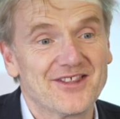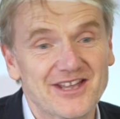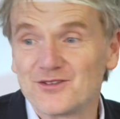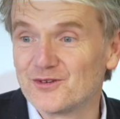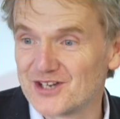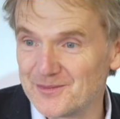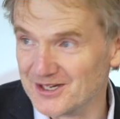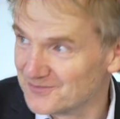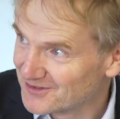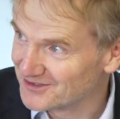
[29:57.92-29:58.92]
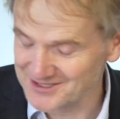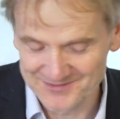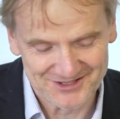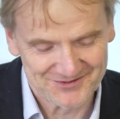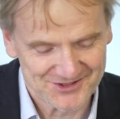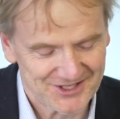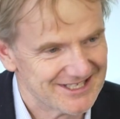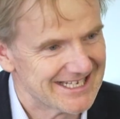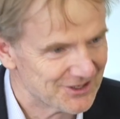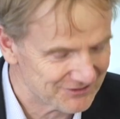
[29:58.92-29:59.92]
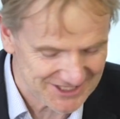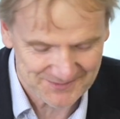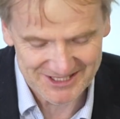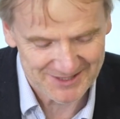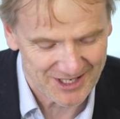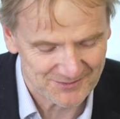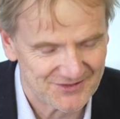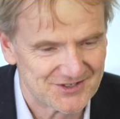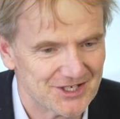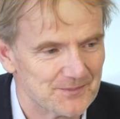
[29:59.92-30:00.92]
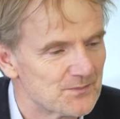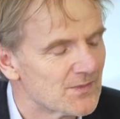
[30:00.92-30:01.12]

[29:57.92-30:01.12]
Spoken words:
And thank you all for coming on this beautiful sunny day or this busy moment of term.